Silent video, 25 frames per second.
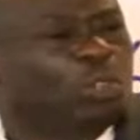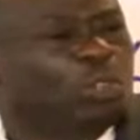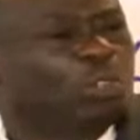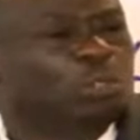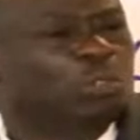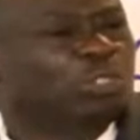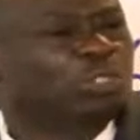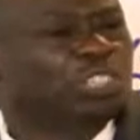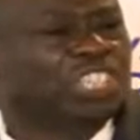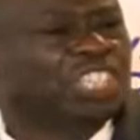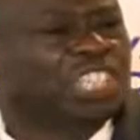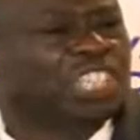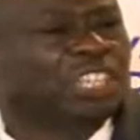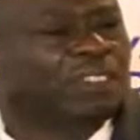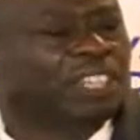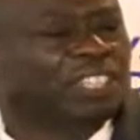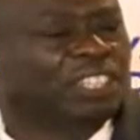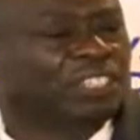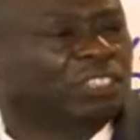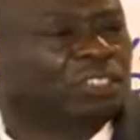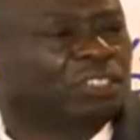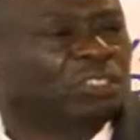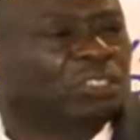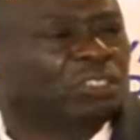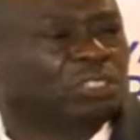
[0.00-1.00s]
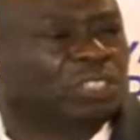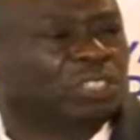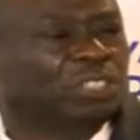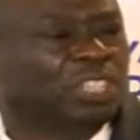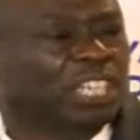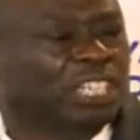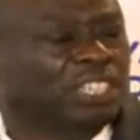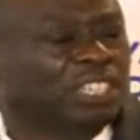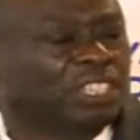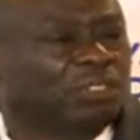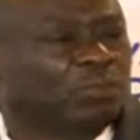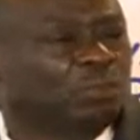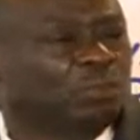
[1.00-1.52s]
don't want to cheat
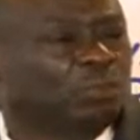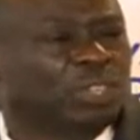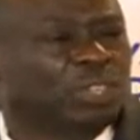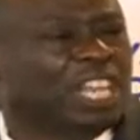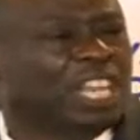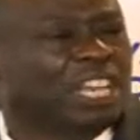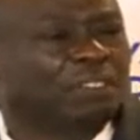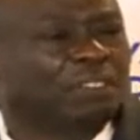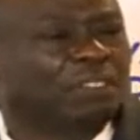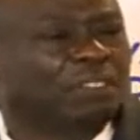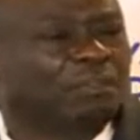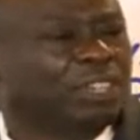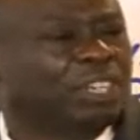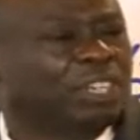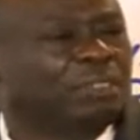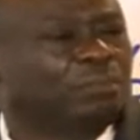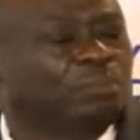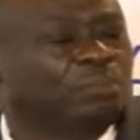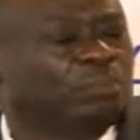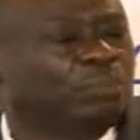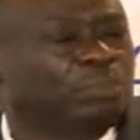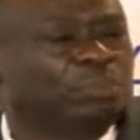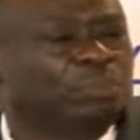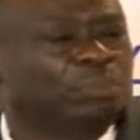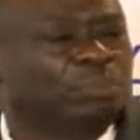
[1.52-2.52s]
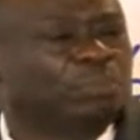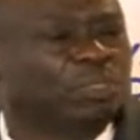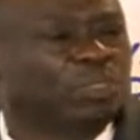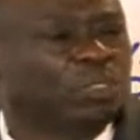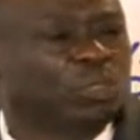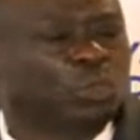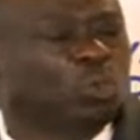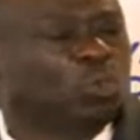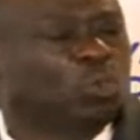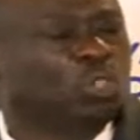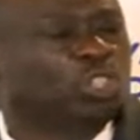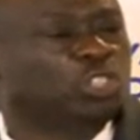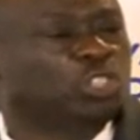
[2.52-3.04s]
ourselves that we have a very
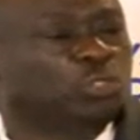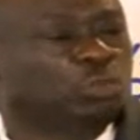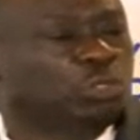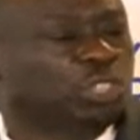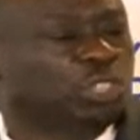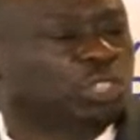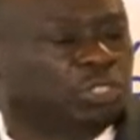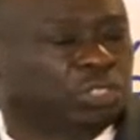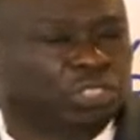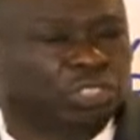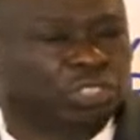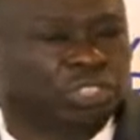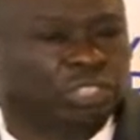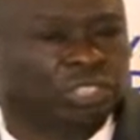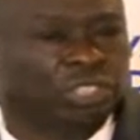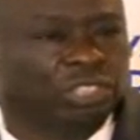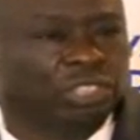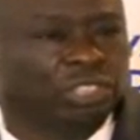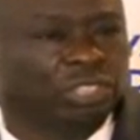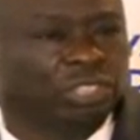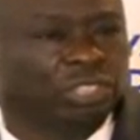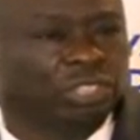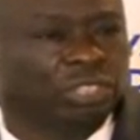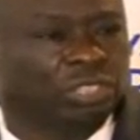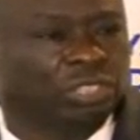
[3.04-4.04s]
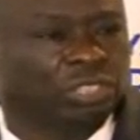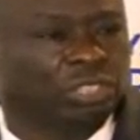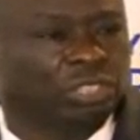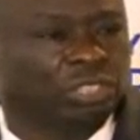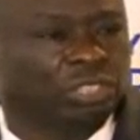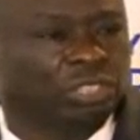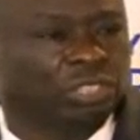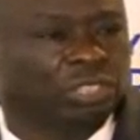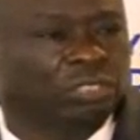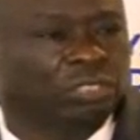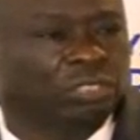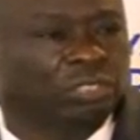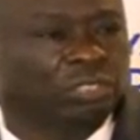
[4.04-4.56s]
good situation.
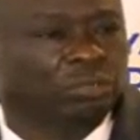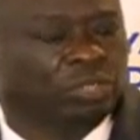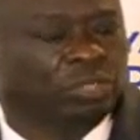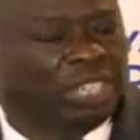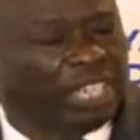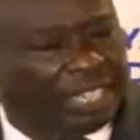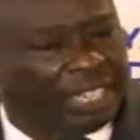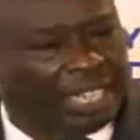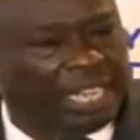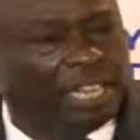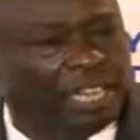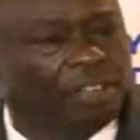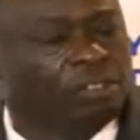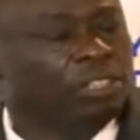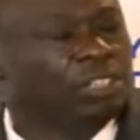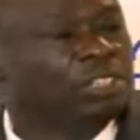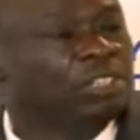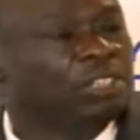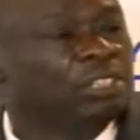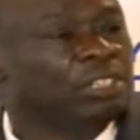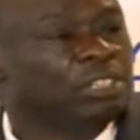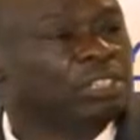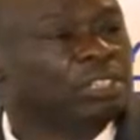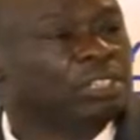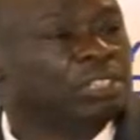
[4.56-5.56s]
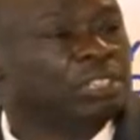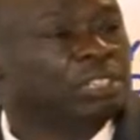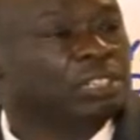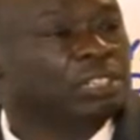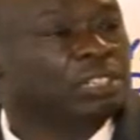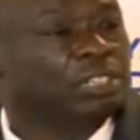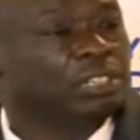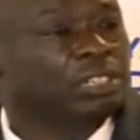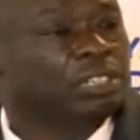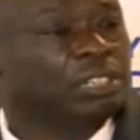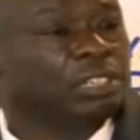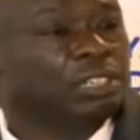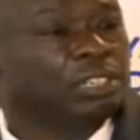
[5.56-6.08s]
We are down,
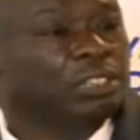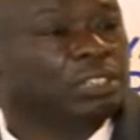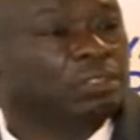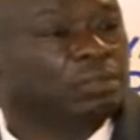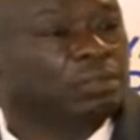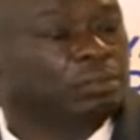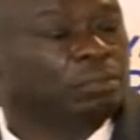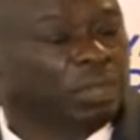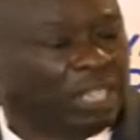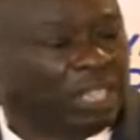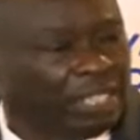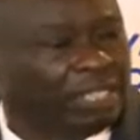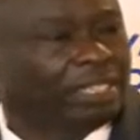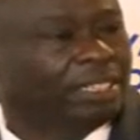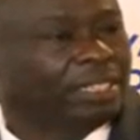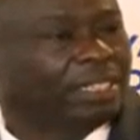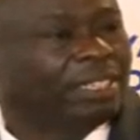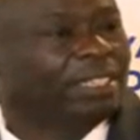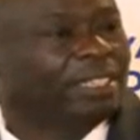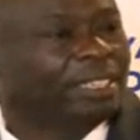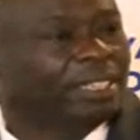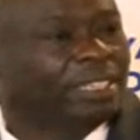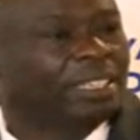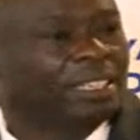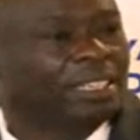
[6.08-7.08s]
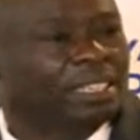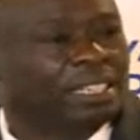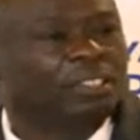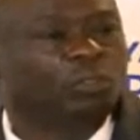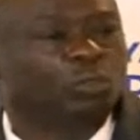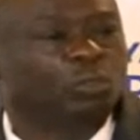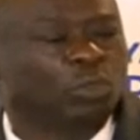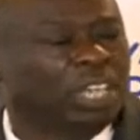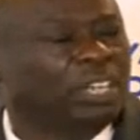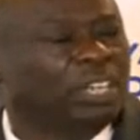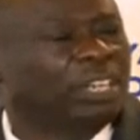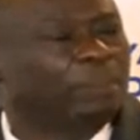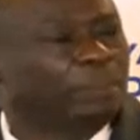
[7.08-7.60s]
but
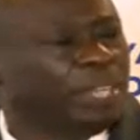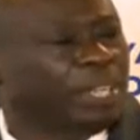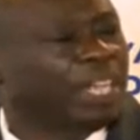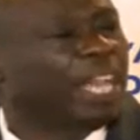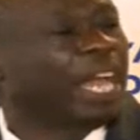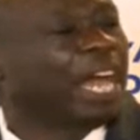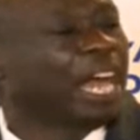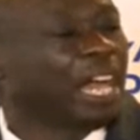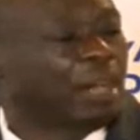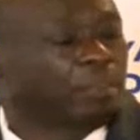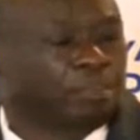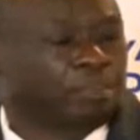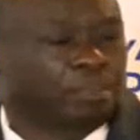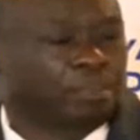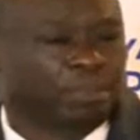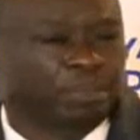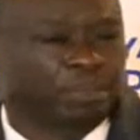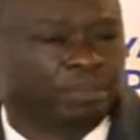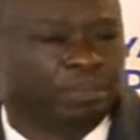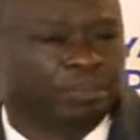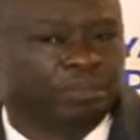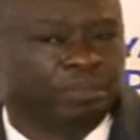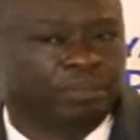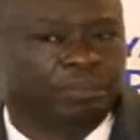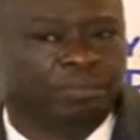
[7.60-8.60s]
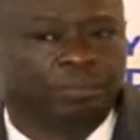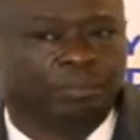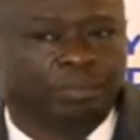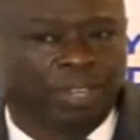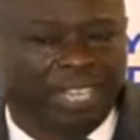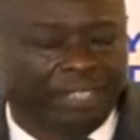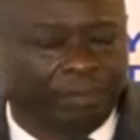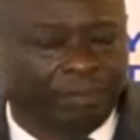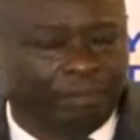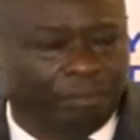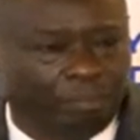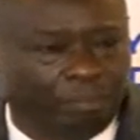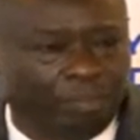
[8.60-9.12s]
we'll be up
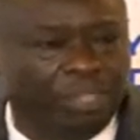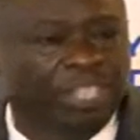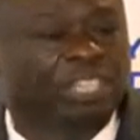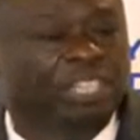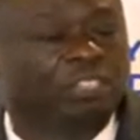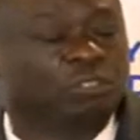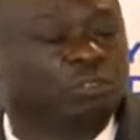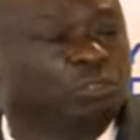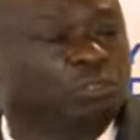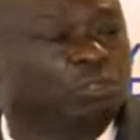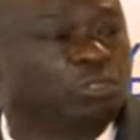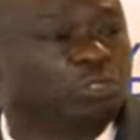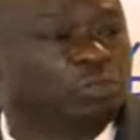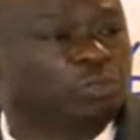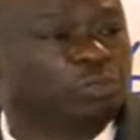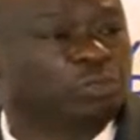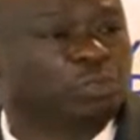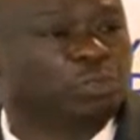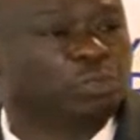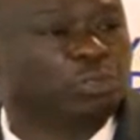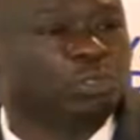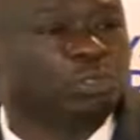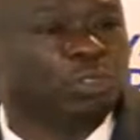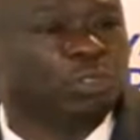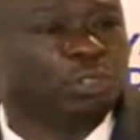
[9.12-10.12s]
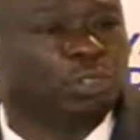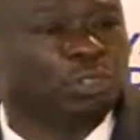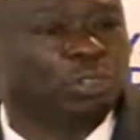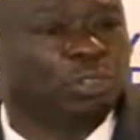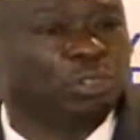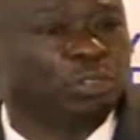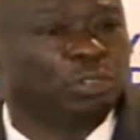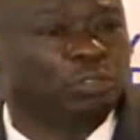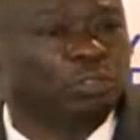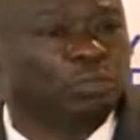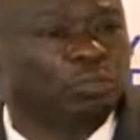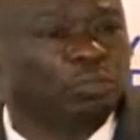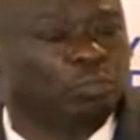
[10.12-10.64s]
by being truthful,
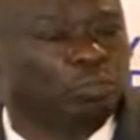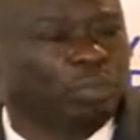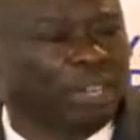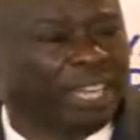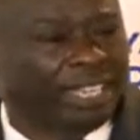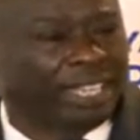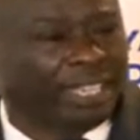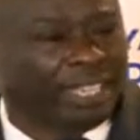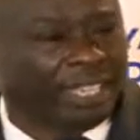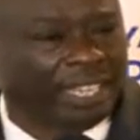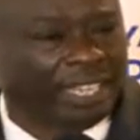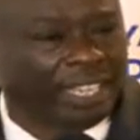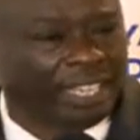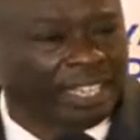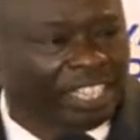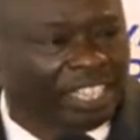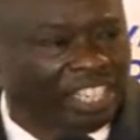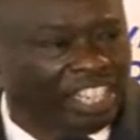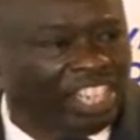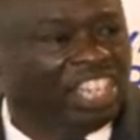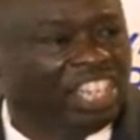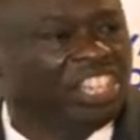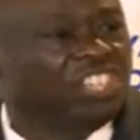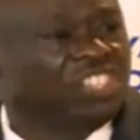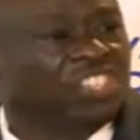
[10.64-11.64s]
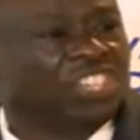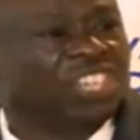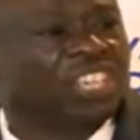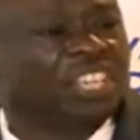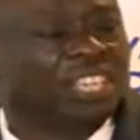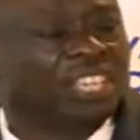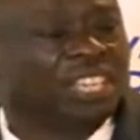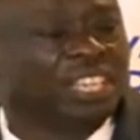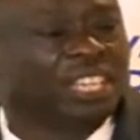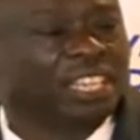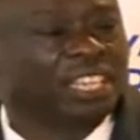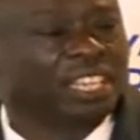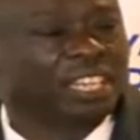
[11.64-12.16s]
by
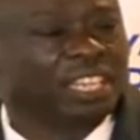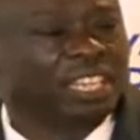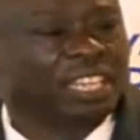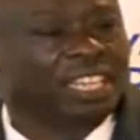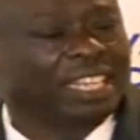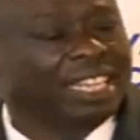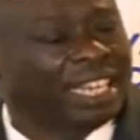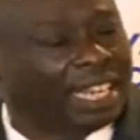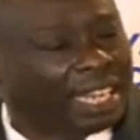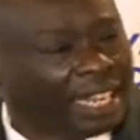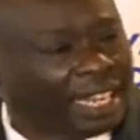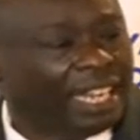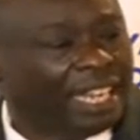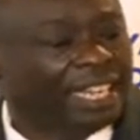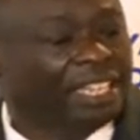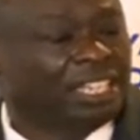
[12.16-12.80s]
engaging in a